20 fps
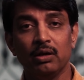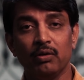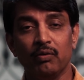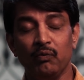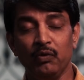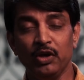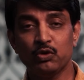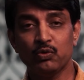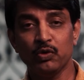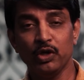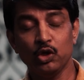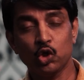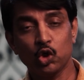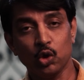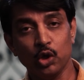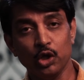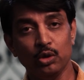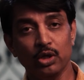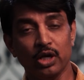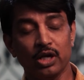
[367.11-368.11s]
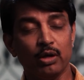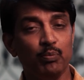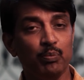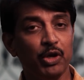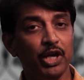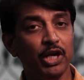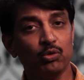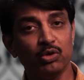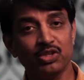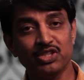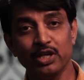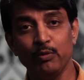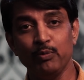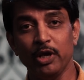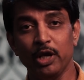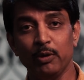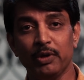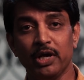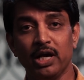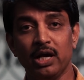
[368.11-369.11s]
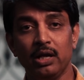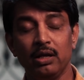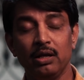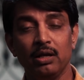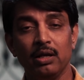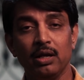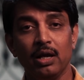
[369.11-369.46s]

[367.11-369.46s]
which will show you the complete question paper,